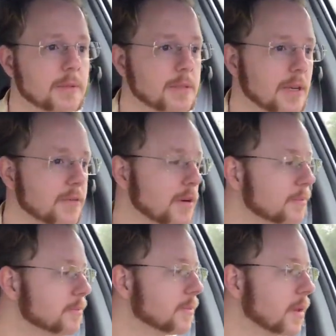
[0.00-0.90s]
it's different.
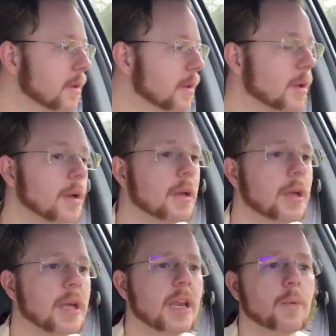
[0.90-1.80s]

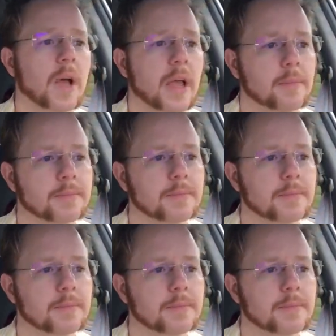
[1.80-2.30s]
Anyway,